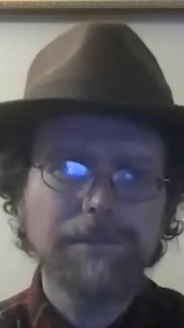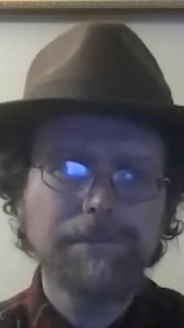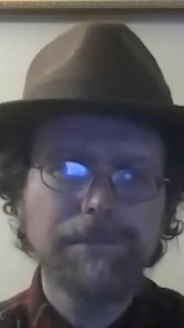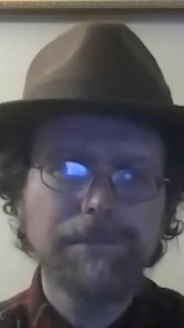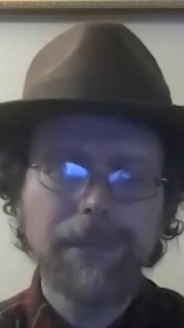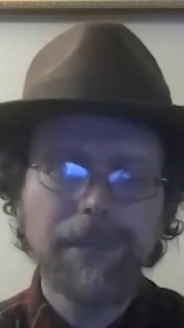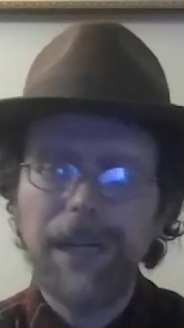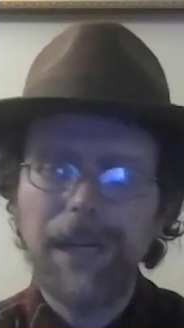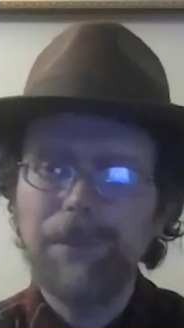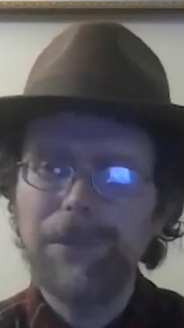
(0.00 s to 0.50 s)

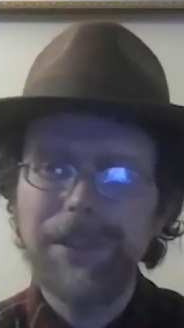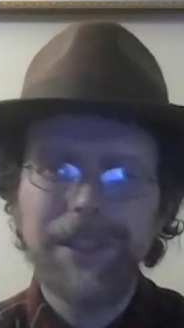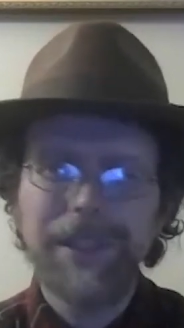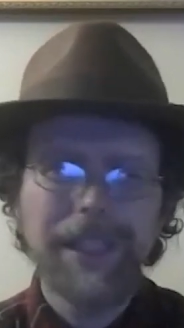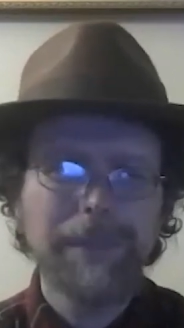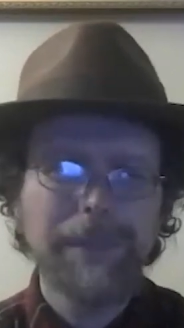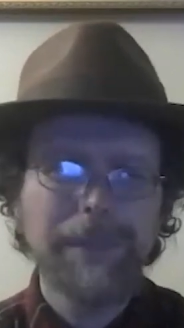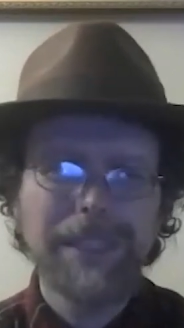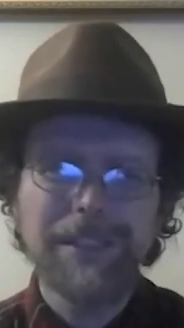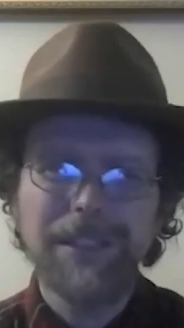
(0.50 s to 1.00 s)
put up with
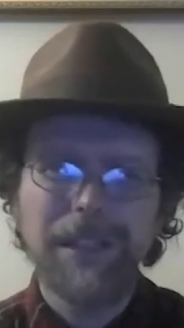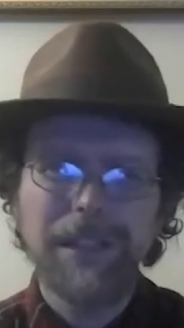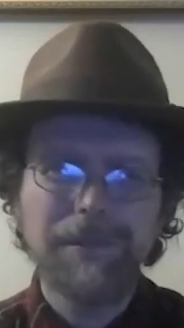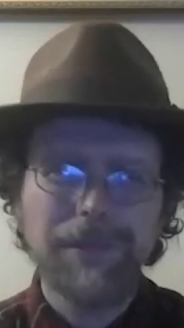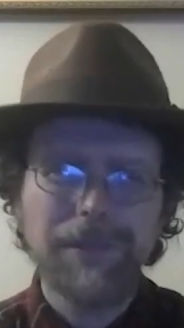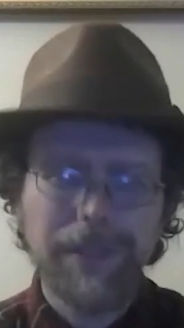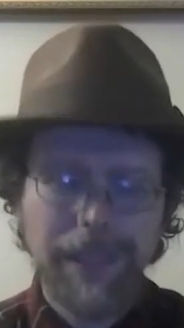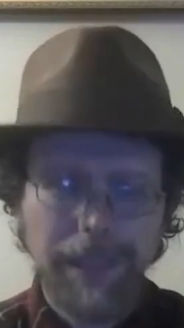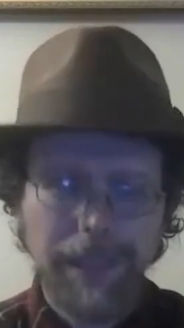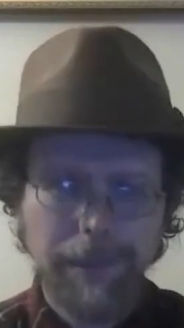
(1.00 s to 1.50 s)
him and suffer
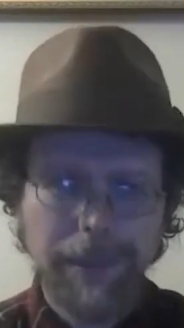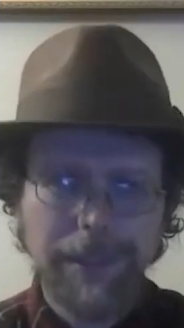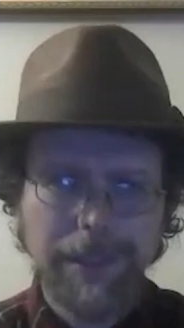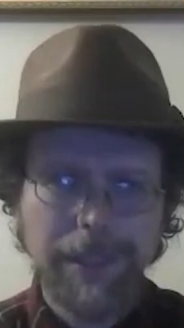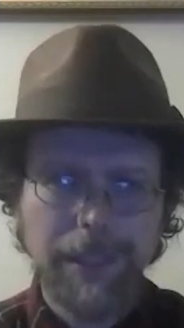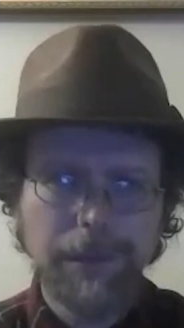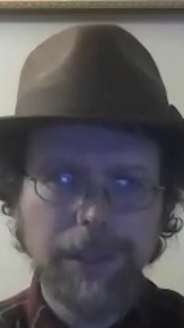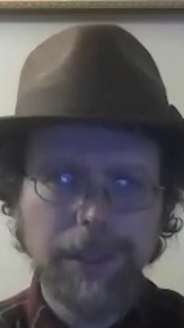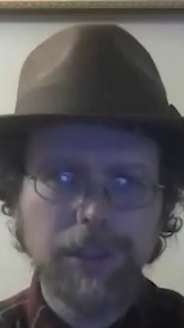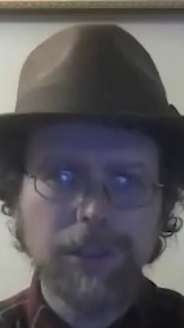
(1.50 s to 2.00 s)
him
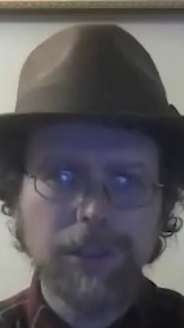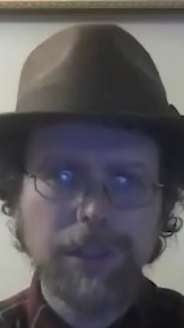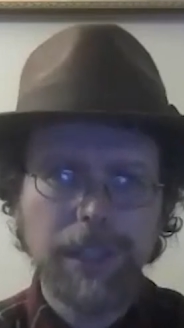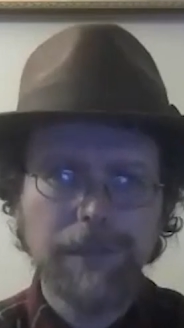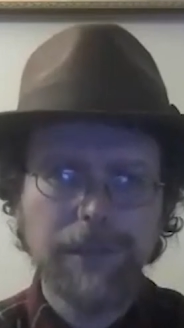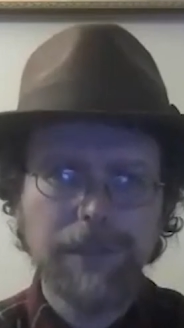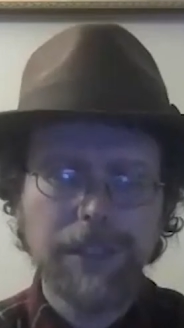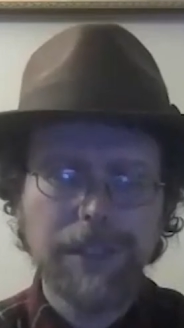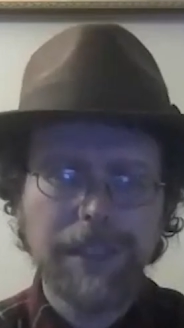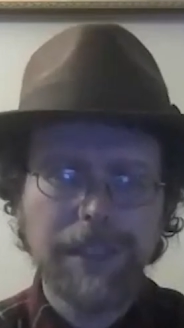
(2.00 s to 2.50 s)
until he's
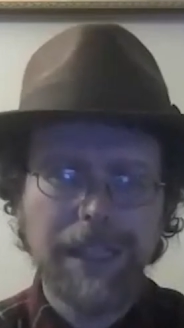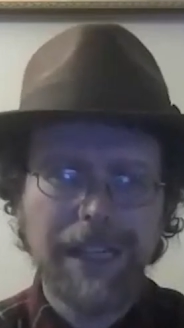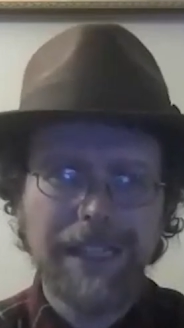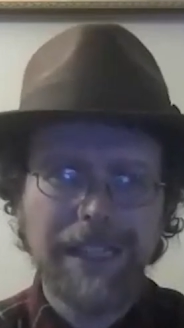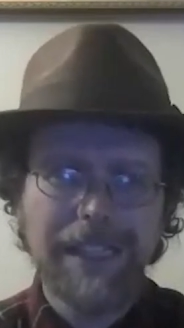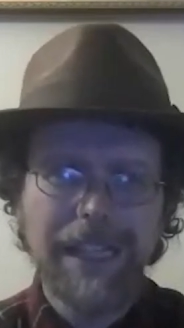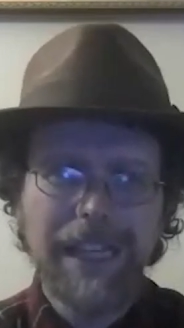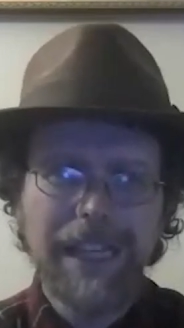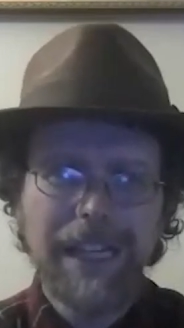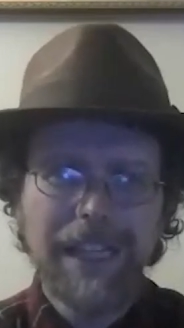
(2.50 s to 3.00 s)
shoved aside.
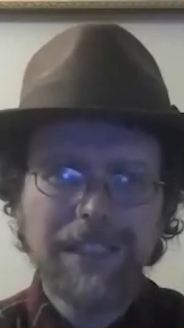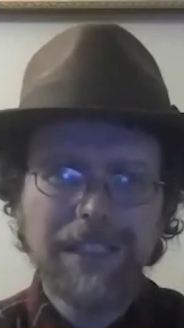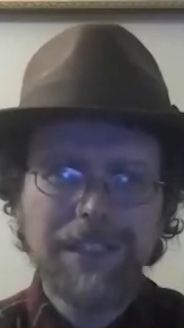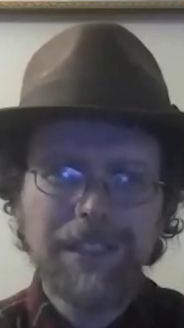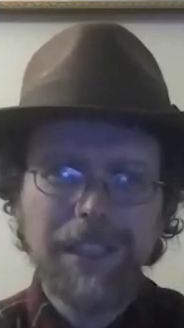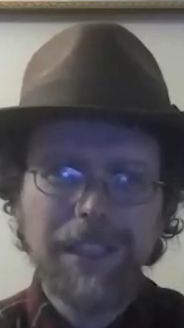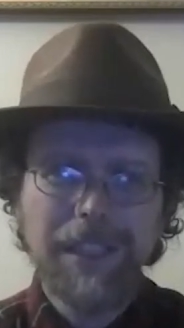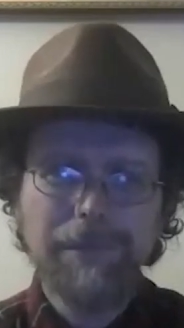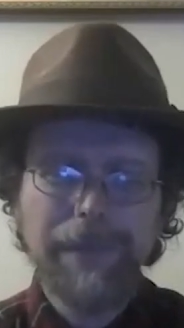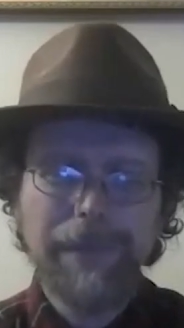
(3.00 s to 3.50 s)
So
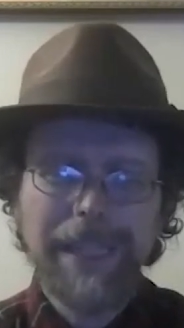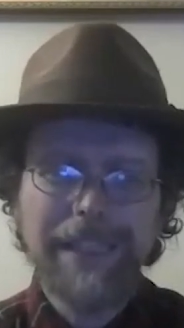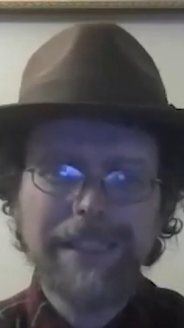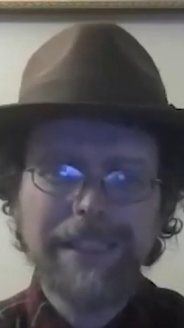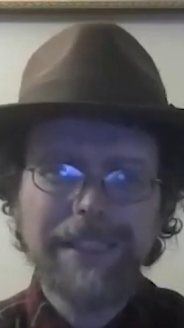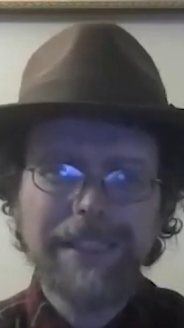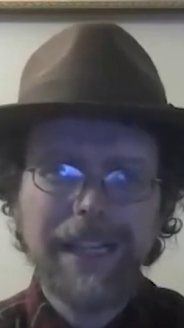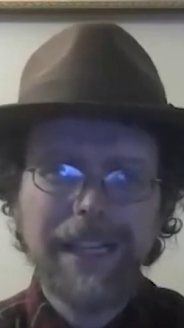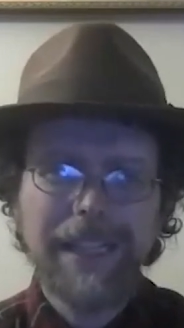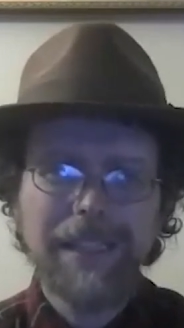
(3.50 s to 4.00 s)
they've made this
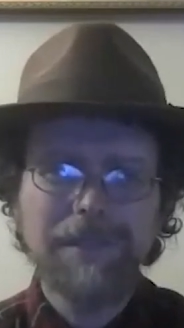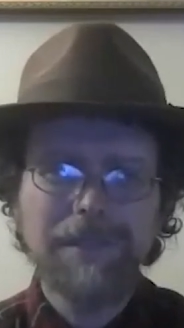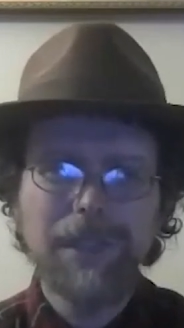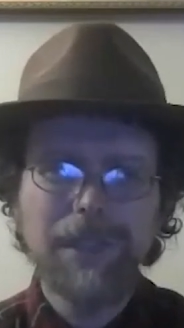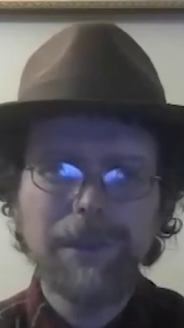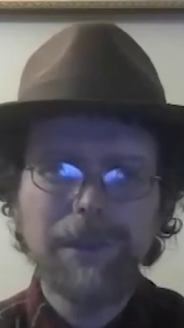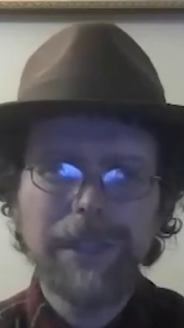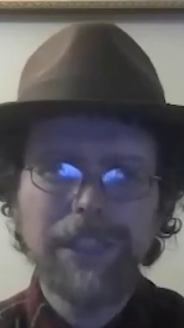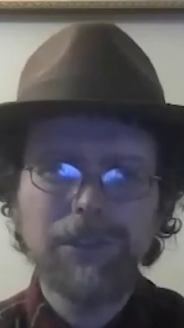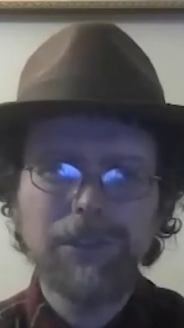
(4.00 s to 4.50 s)
kind of
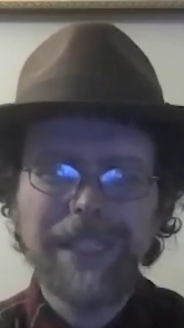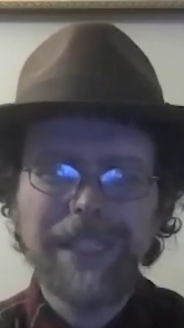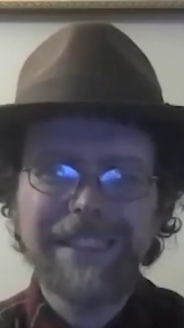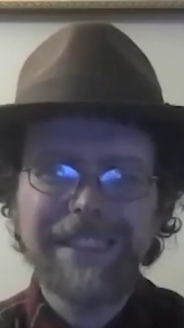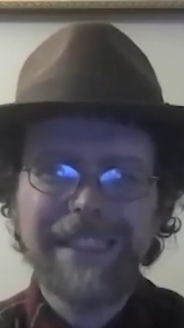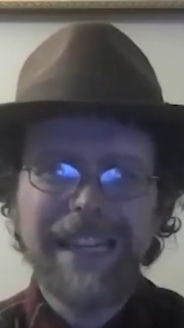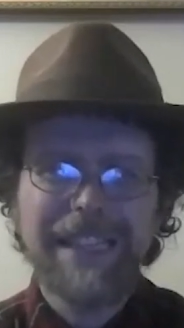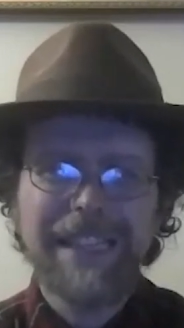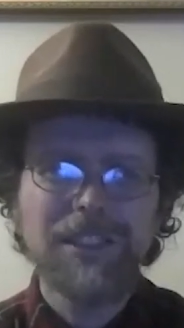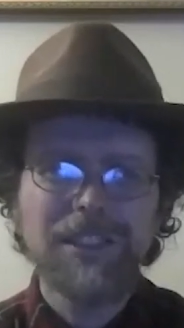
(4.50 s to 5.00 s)
really
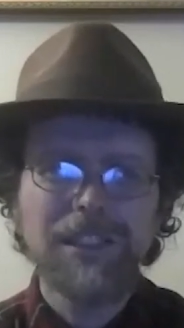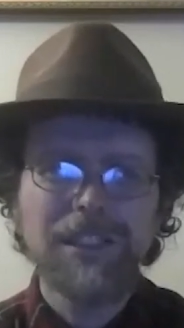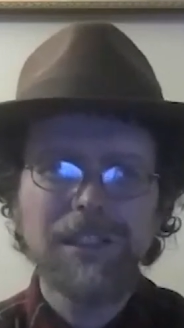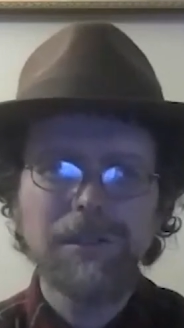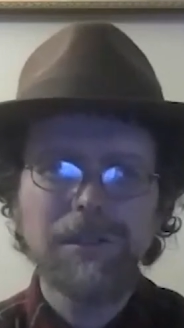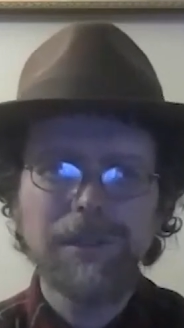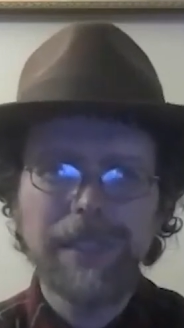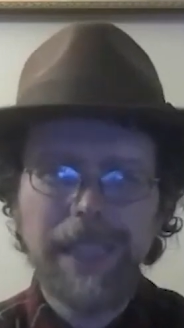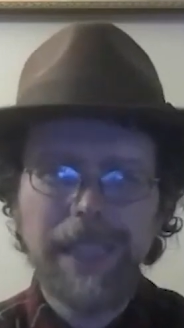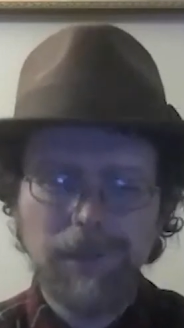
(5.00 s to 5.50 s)

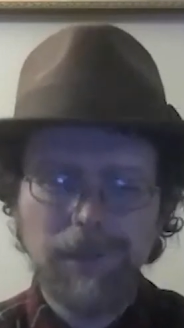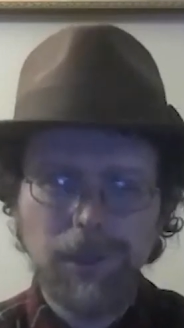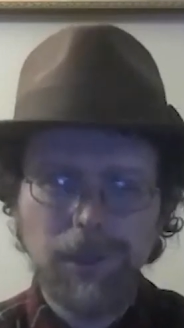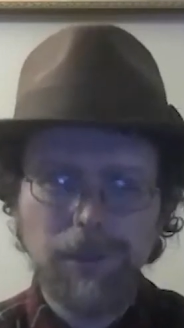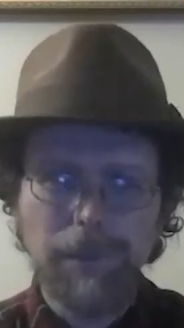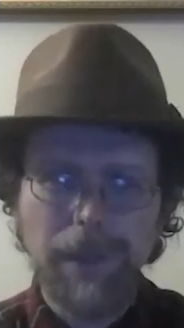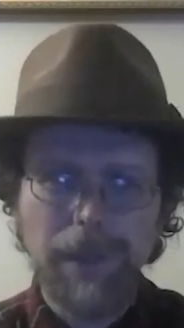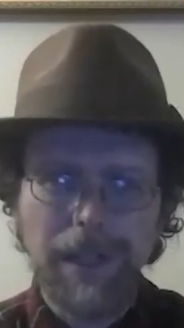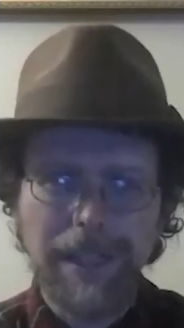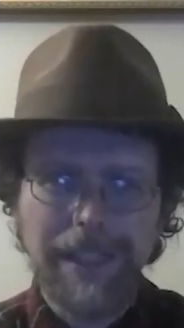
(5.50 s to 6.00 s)
transactional devil's
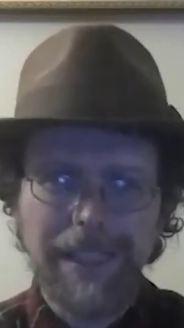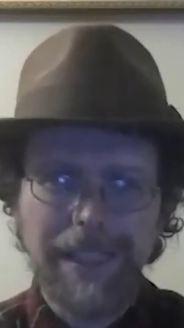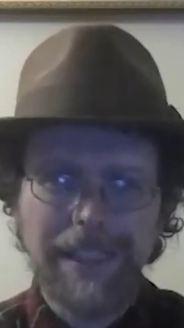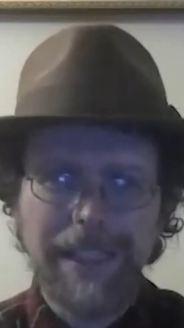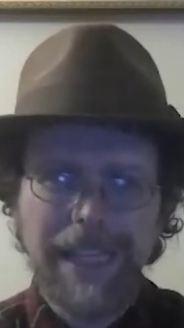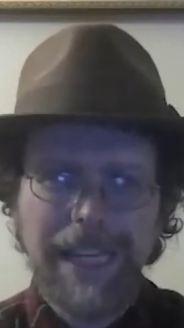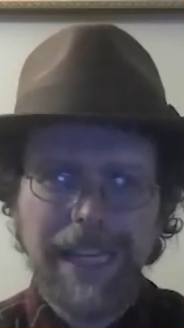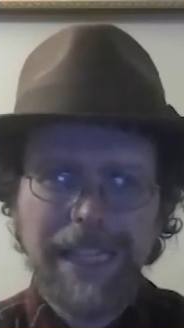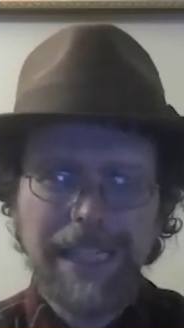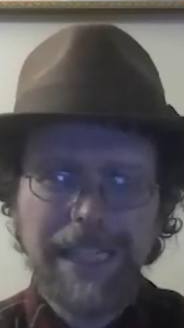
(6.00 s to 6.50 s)
bargain.
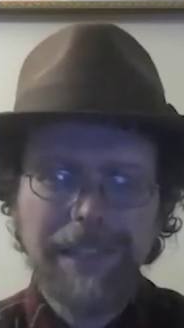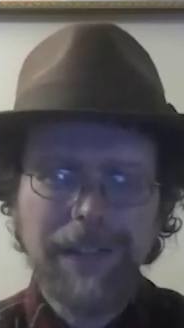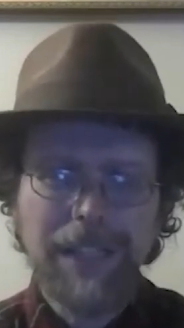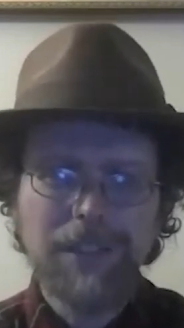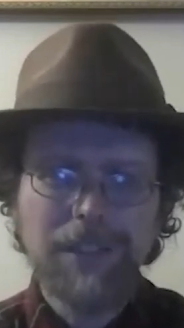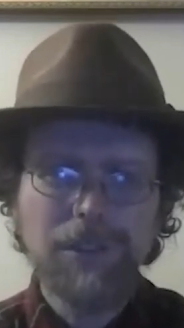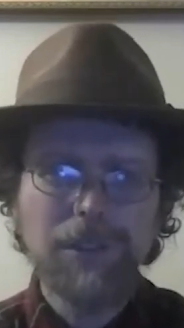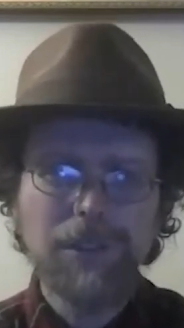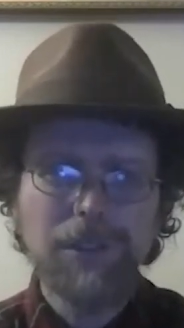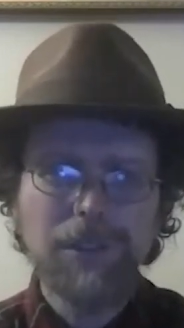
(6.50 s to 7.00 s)
They've had to do